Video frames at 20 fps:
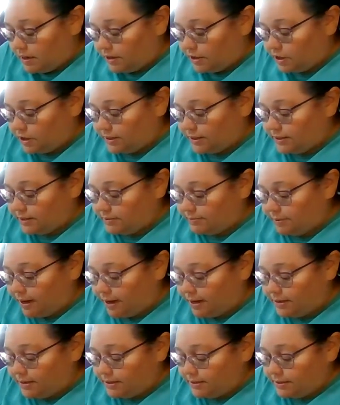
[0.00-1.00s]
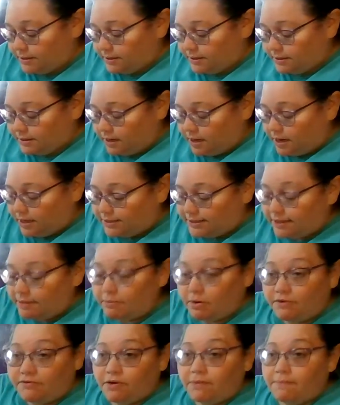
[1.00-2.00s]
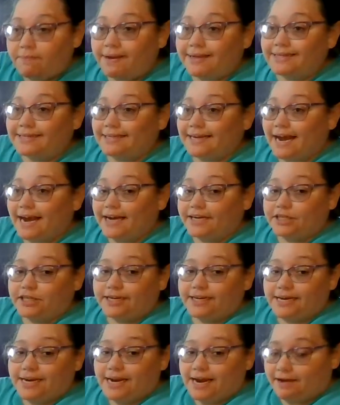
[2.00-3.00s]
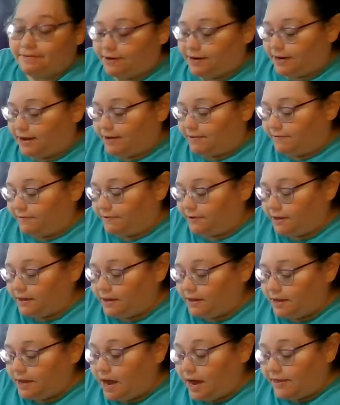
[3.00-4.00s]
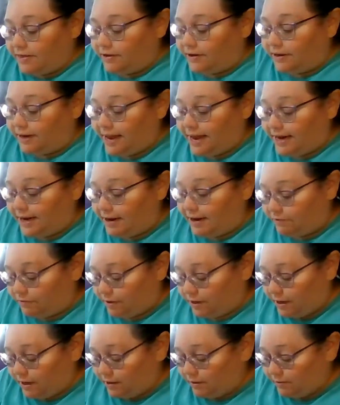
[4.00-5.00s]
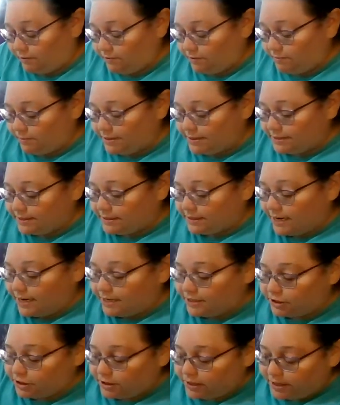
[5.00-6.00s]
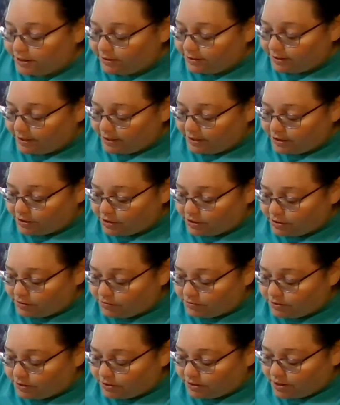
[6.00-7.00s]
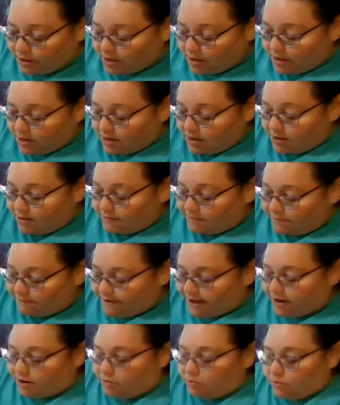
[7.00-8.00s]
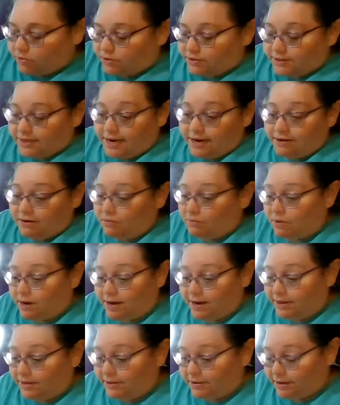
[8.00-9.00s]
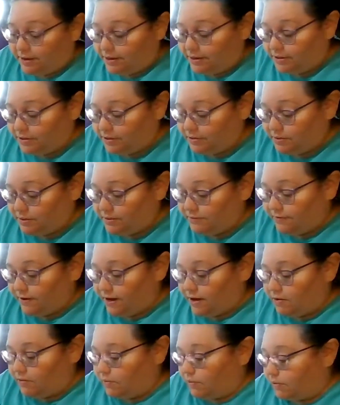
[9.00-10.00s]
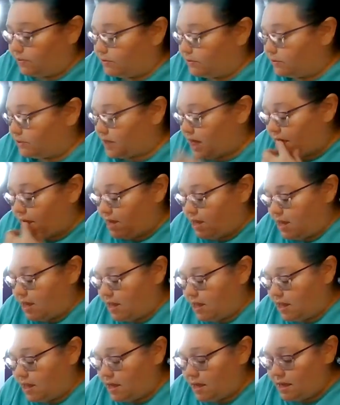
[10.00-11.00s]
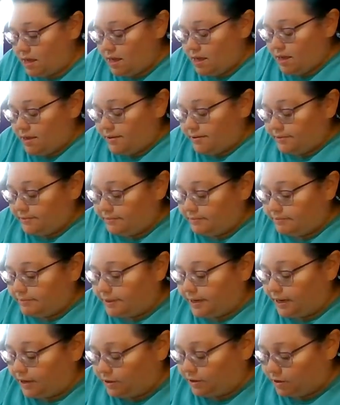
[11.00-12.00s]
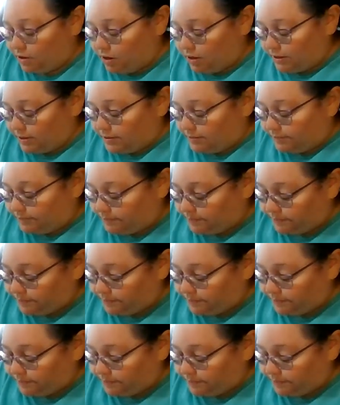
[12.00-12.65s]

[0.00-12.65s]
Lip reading: It just depends. Some are from my stash. I didn't have enough. I thought I had every color from my stash, and I thought I could use back quarters. I don't know why I thought I could use back quarters, but I could not.